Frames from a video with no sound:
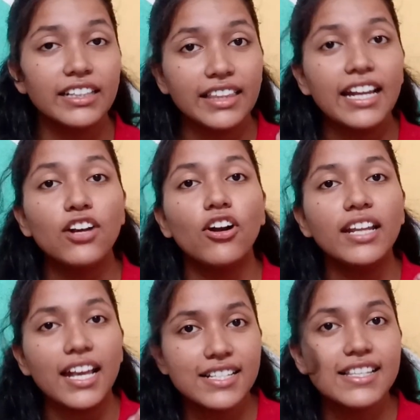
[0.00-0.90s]
they got
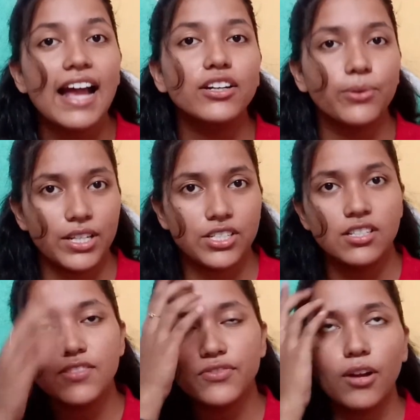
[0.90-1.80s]
exact
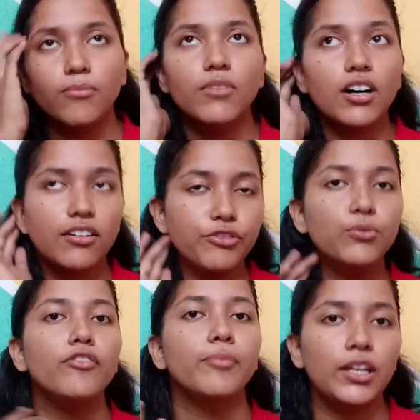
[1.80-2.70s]
questions from a few
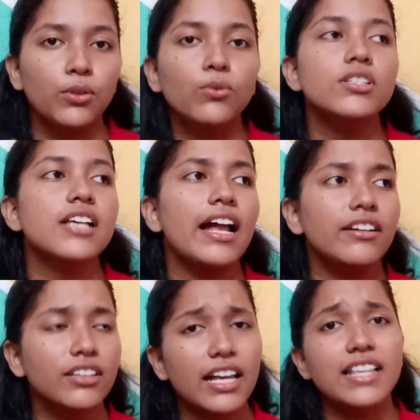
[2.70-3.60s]
of my notes
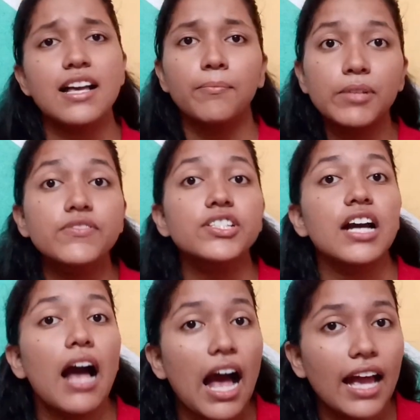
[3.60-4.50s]
and the examples which
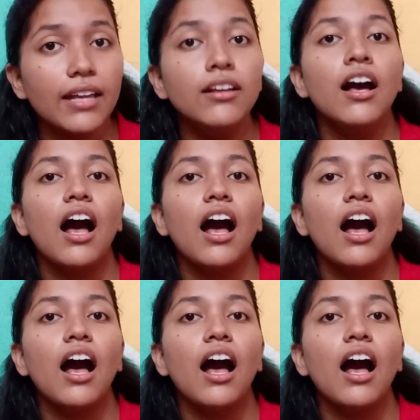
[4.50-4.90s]
I